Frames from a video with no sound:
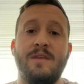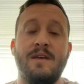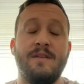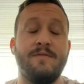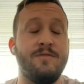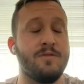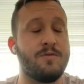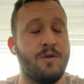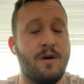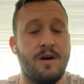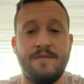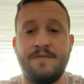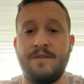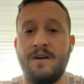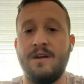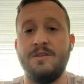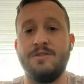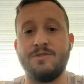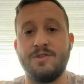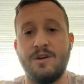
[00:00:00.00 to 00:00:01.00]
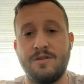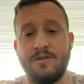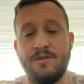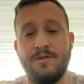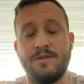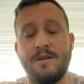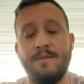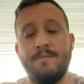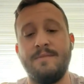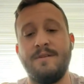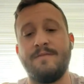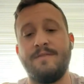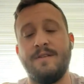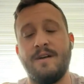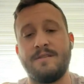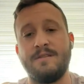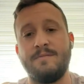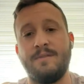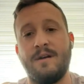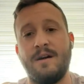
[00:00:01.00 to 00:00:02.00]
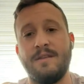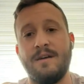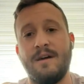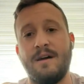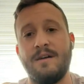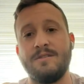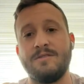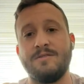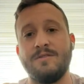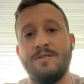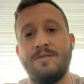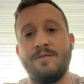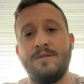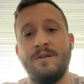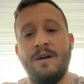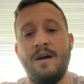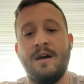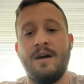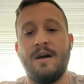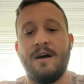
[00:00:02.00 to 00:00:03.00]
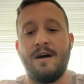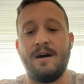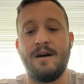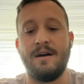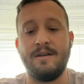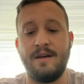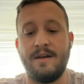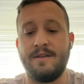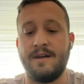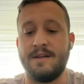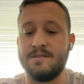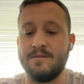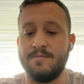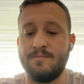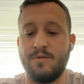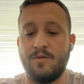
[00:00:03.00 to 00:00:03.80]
If you qualify in general, can be affected by that. So yeah, that's